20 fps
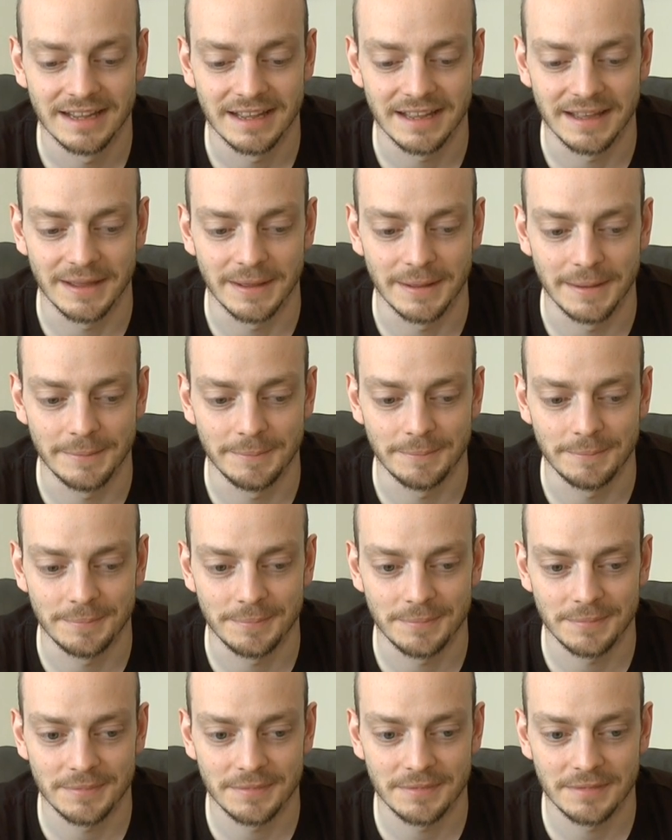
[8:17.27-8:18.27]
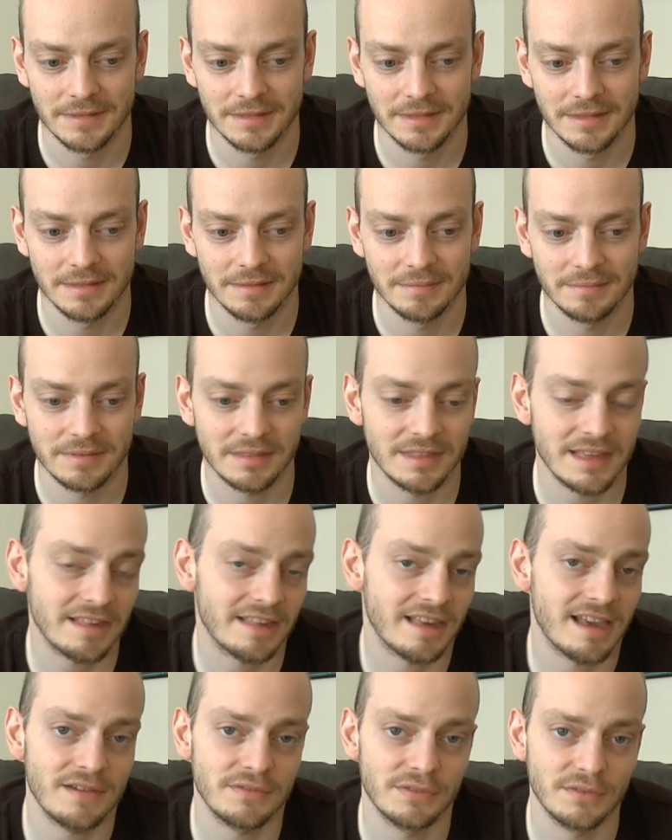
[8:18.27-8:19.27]
But that's
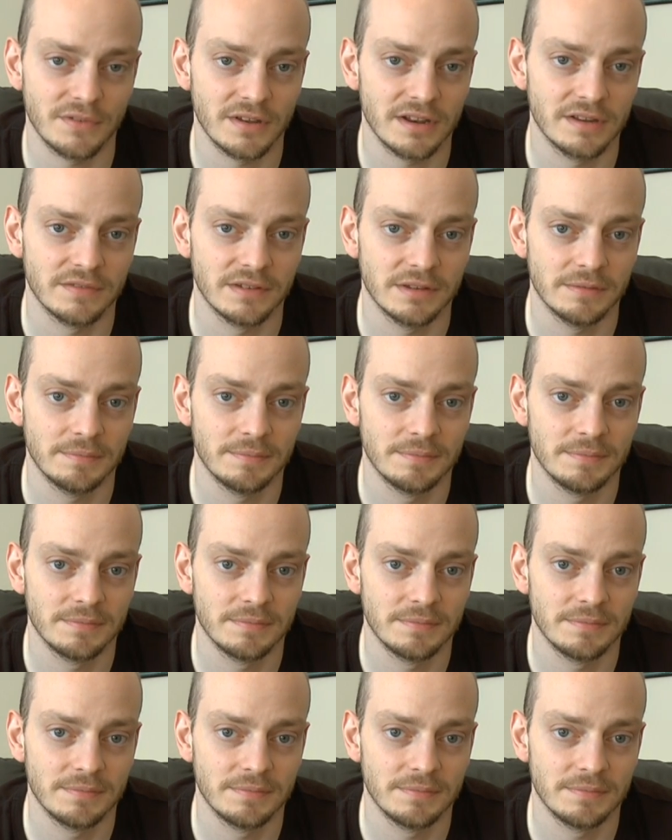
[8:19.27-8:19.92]
half the fun of it.